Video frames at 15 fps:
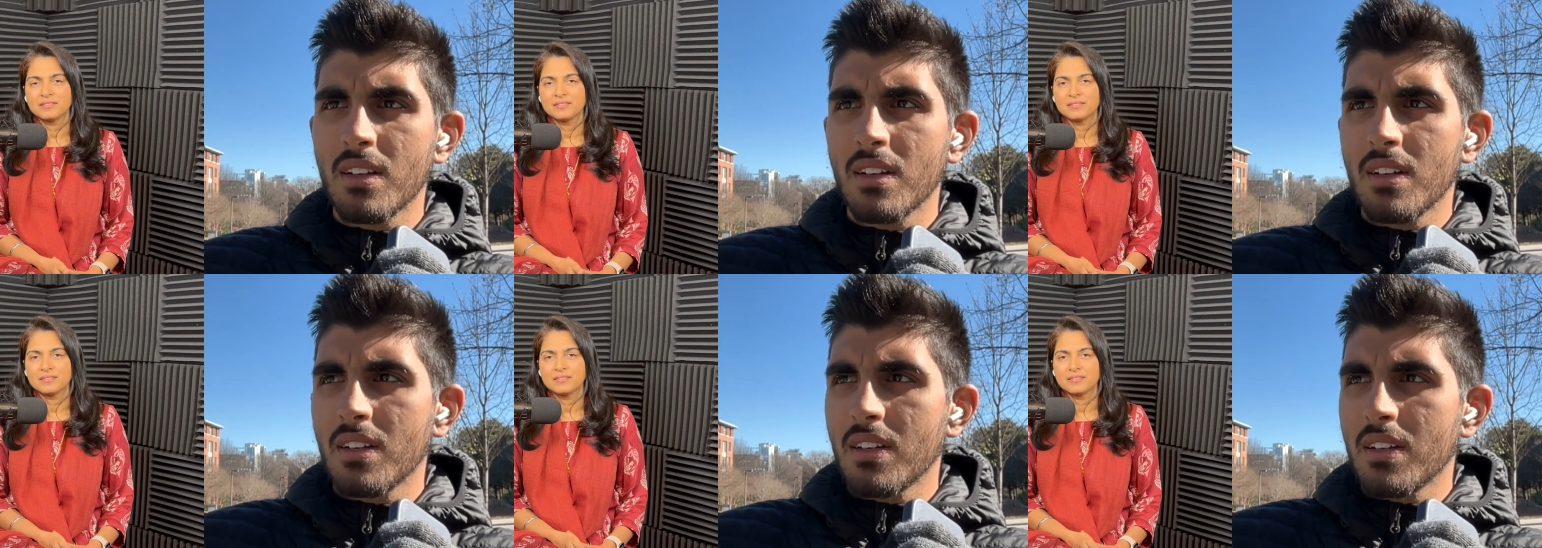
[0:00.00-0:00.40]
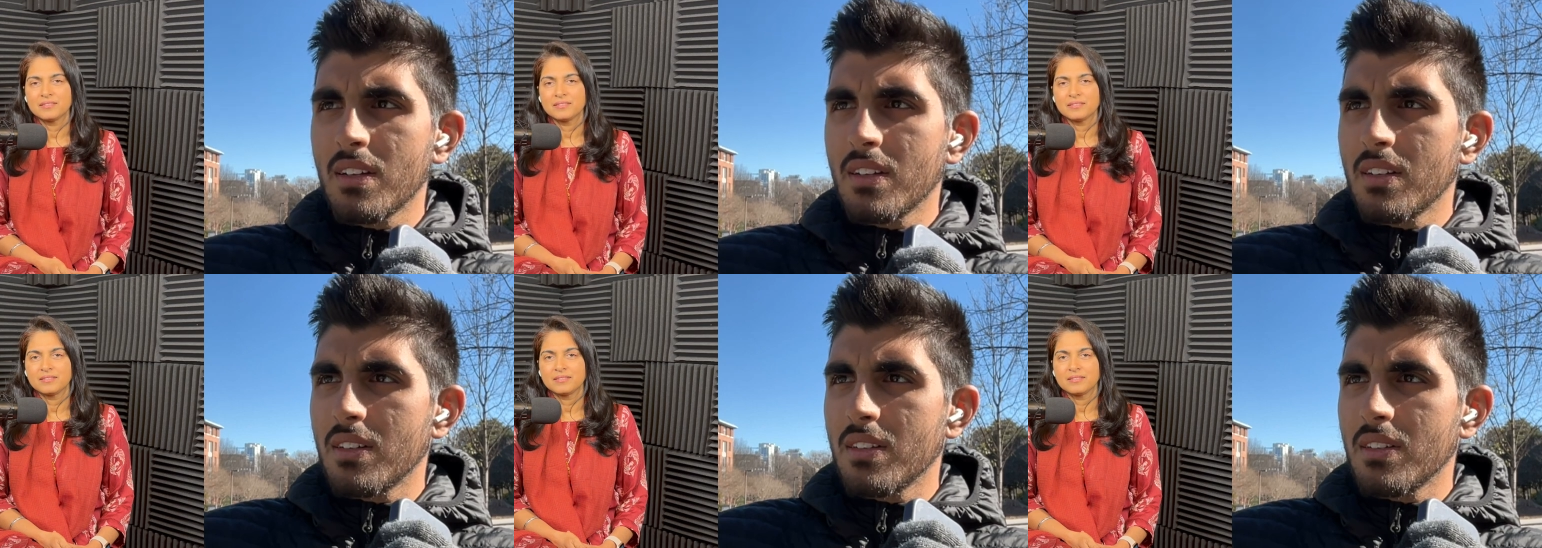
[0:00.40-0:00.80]

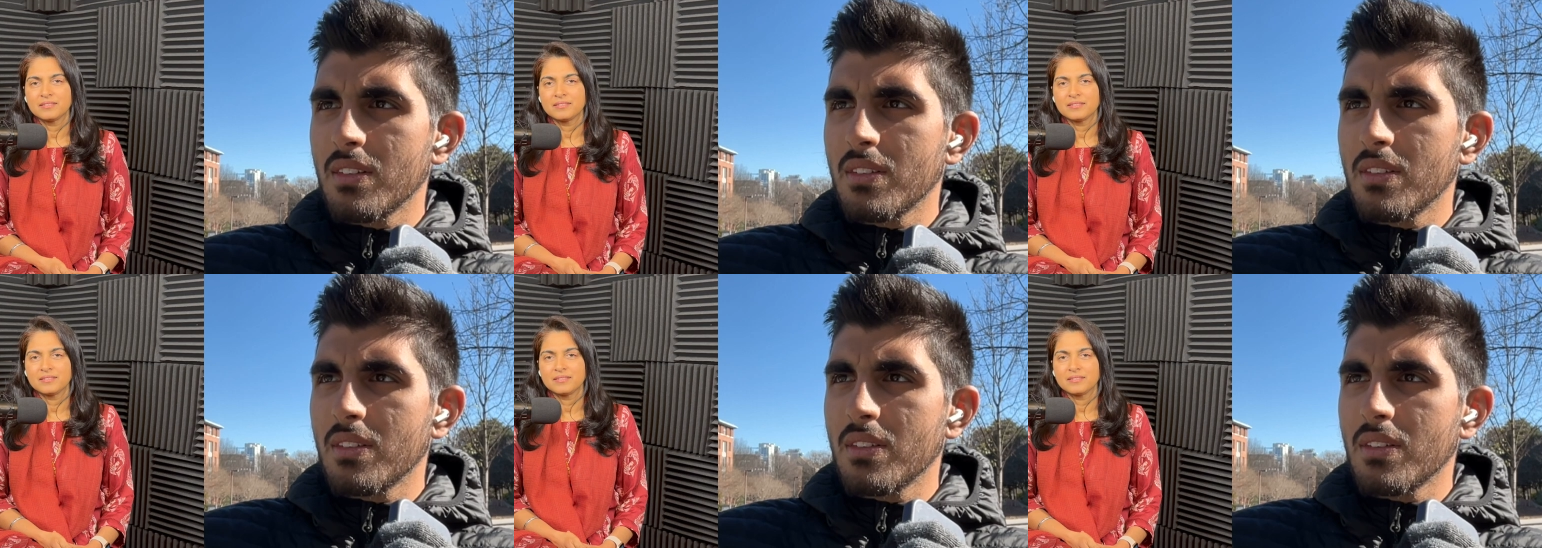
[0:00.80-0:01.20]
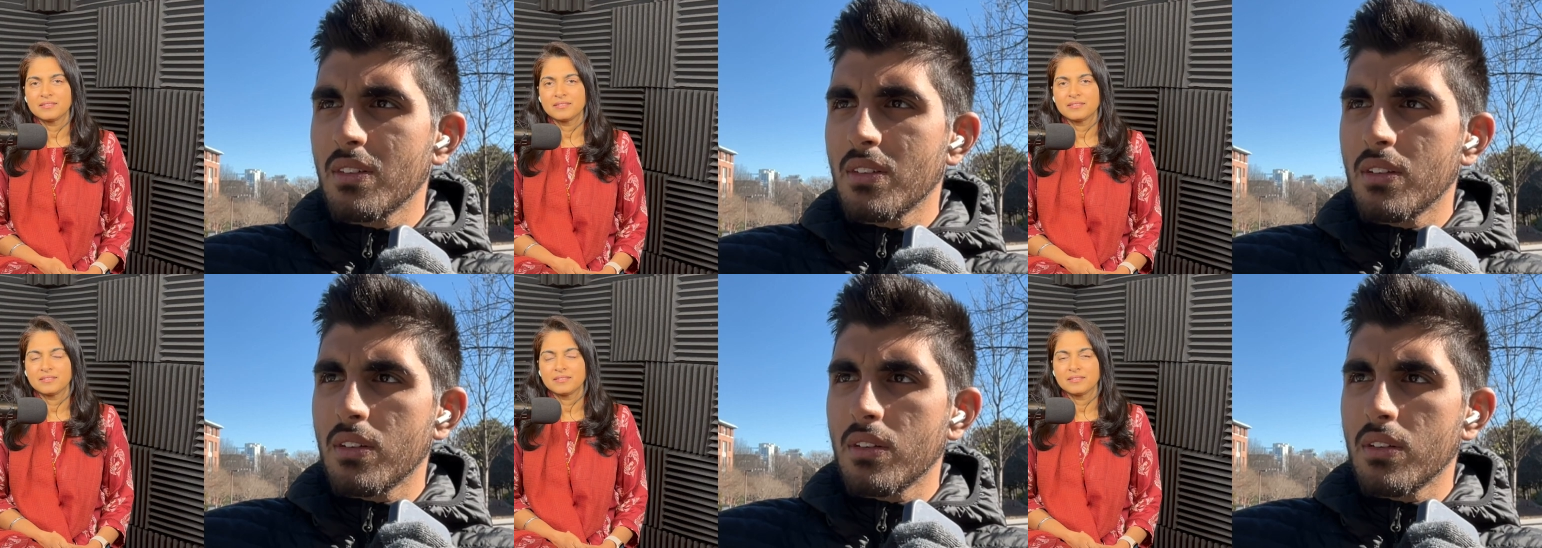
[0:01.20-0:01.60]

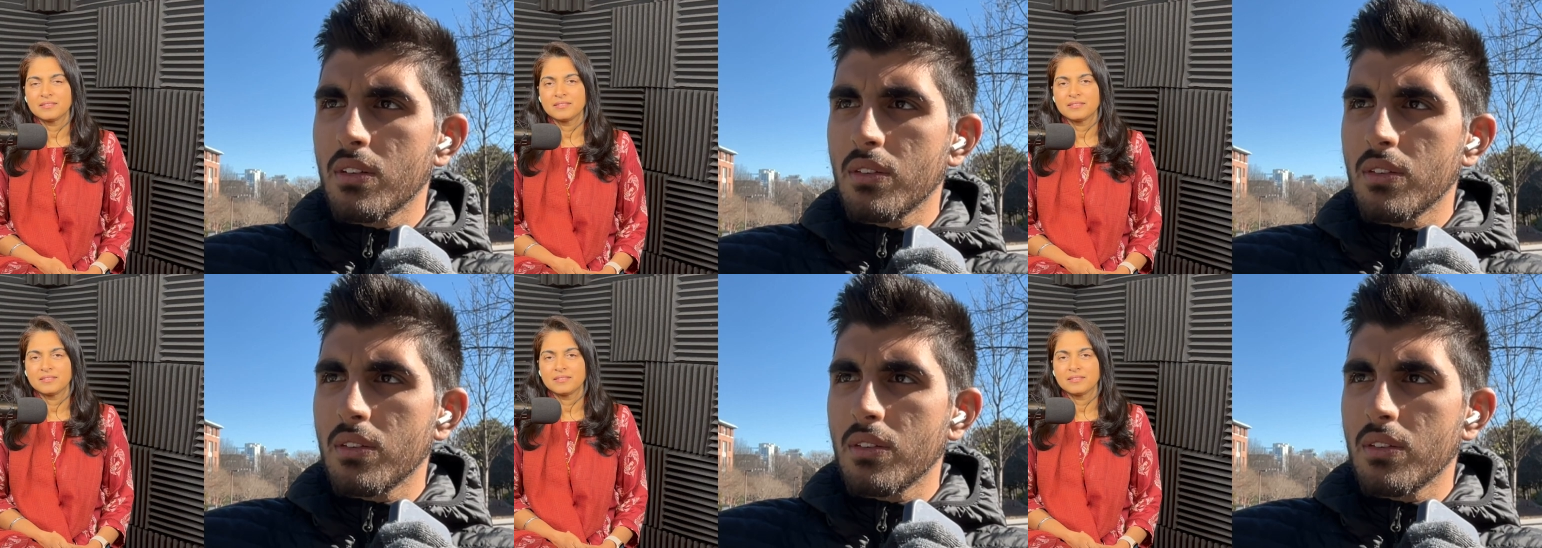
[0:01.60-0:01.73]
No one is speaking in this clip.